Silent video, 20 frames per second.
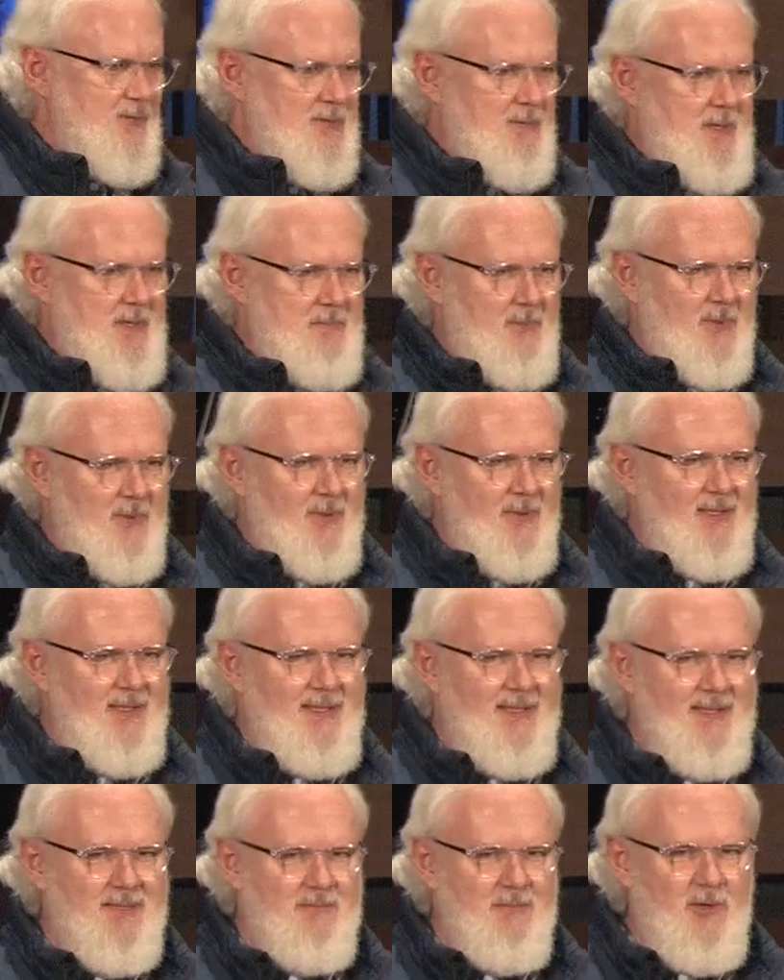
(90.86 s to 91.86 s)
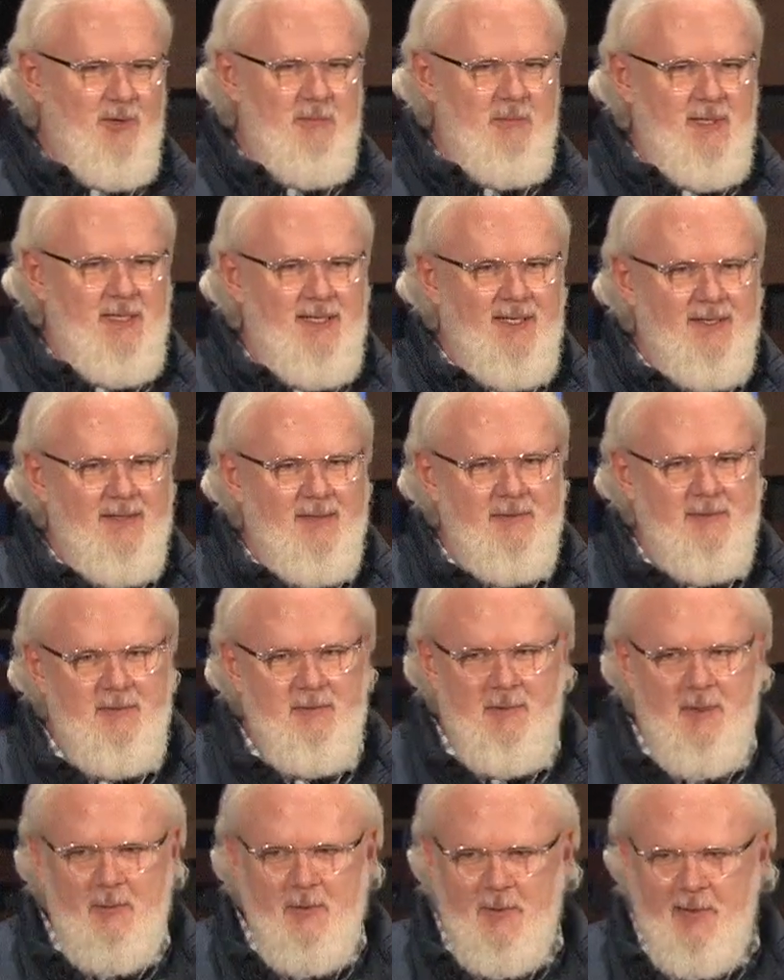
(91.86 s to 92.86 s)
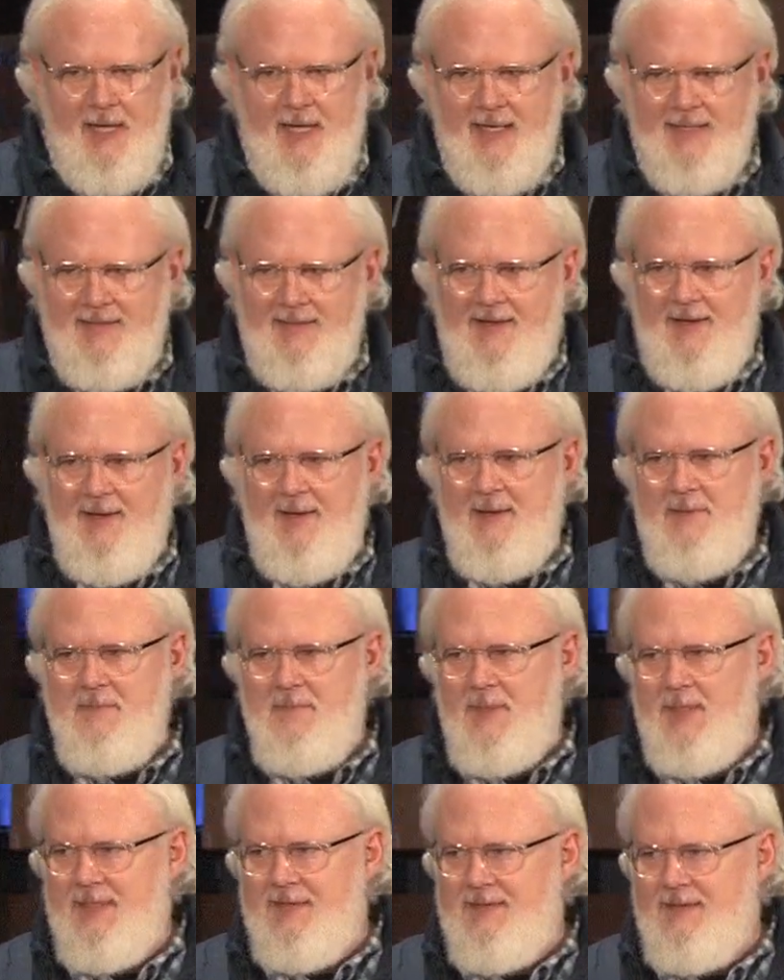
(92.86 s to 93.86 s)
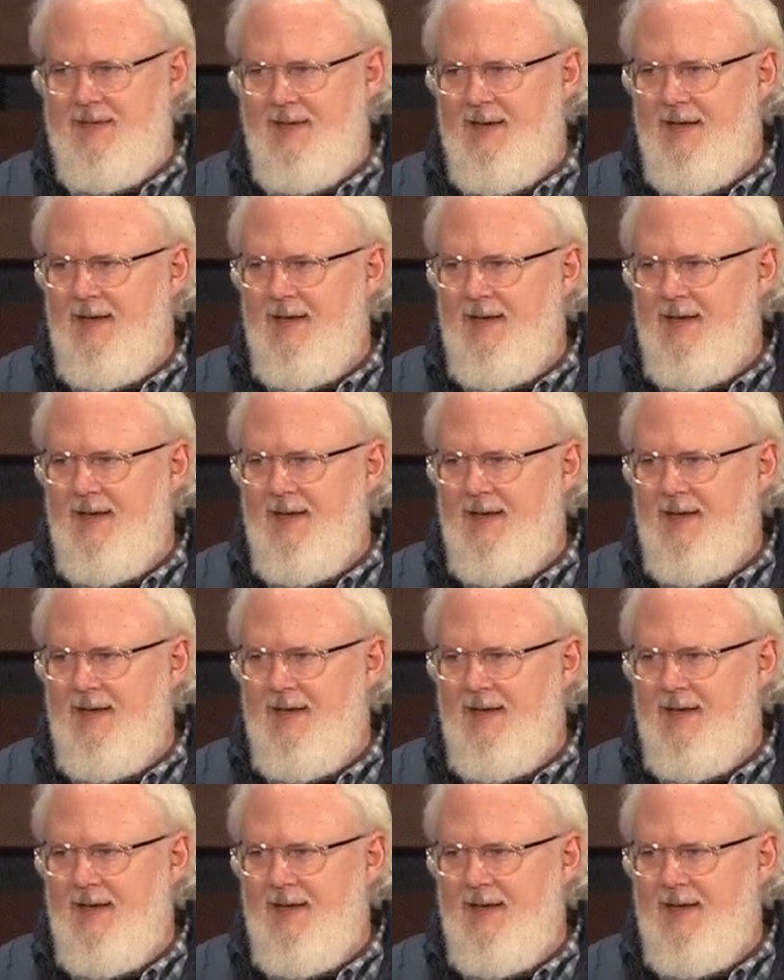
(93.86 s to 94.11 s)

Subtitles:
People movement. I don't know if you remember that time, but